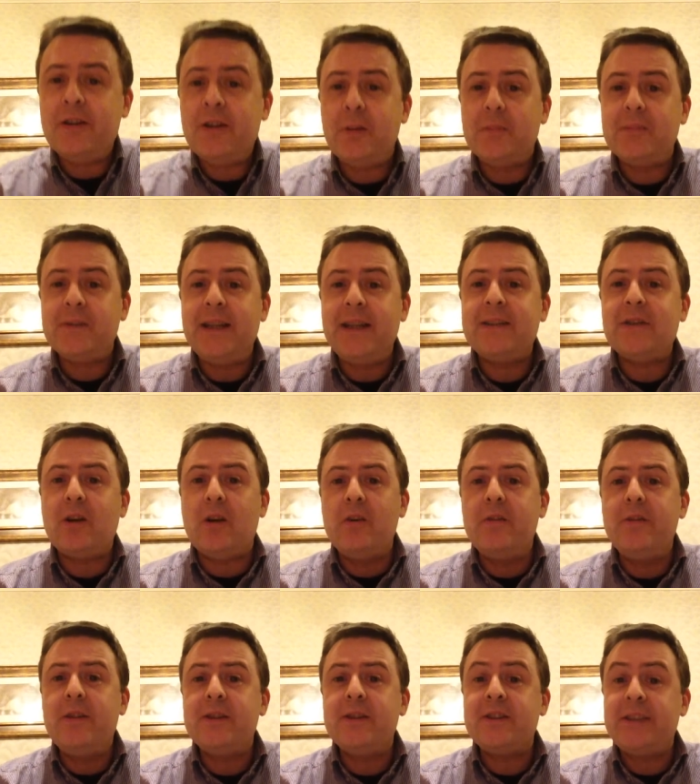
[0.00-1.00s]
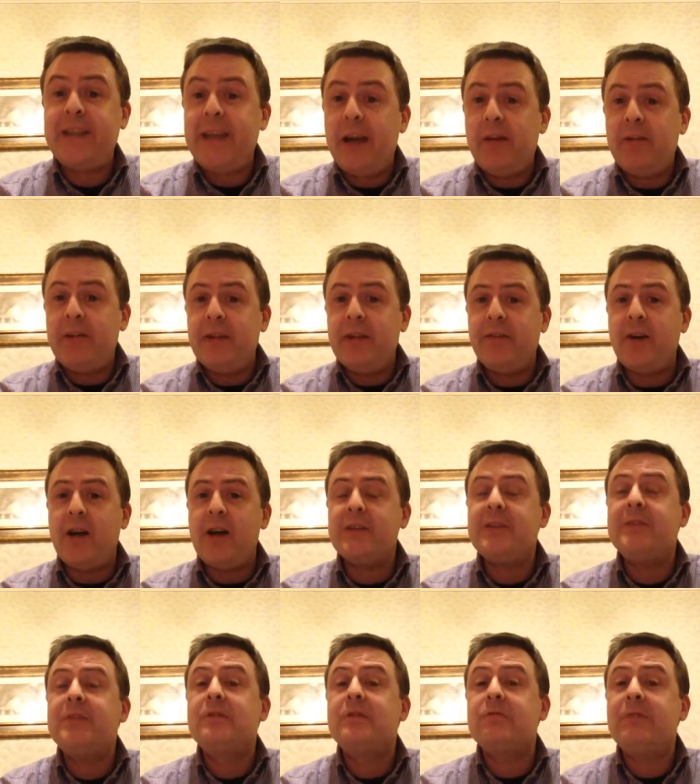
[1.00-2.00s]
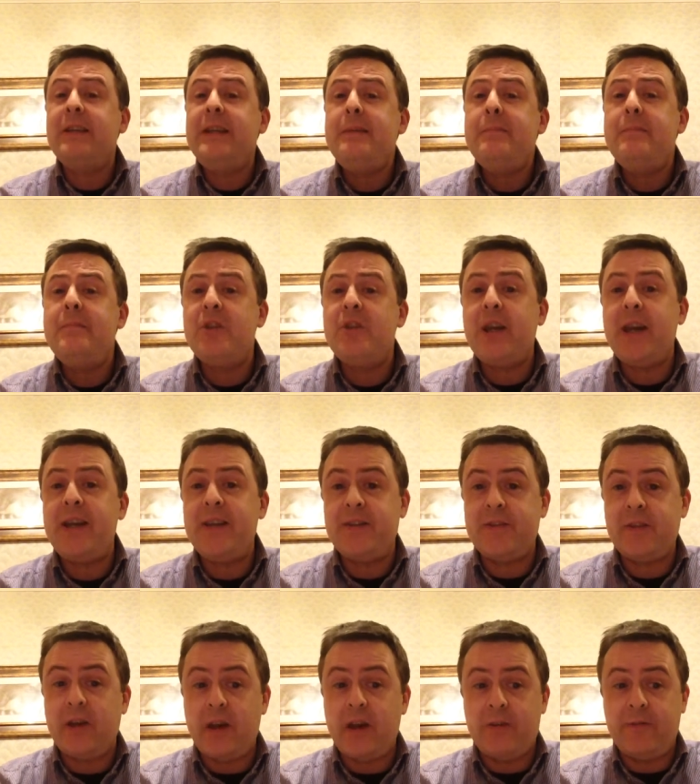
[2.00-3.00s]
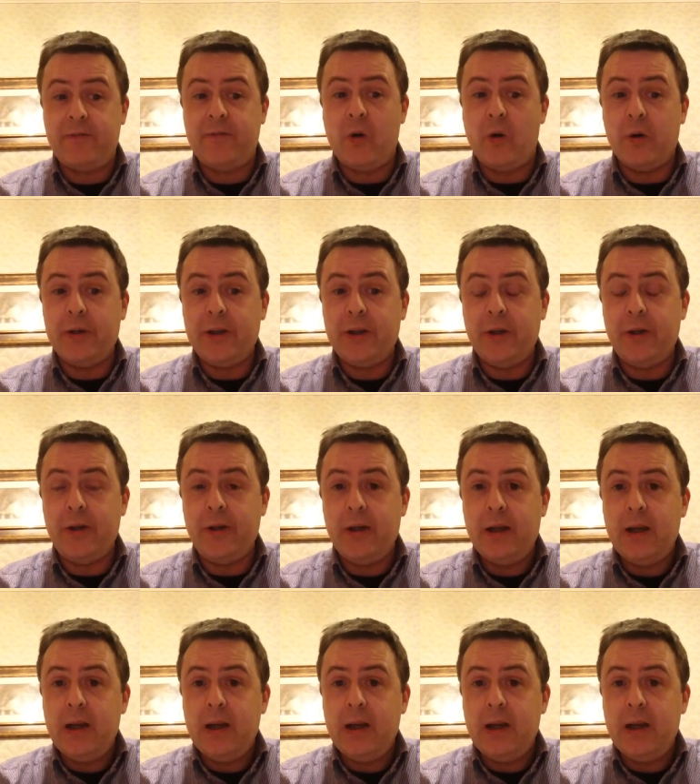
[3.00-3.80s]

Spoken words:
an update on the Sierra Nevada Dream Chaser for you.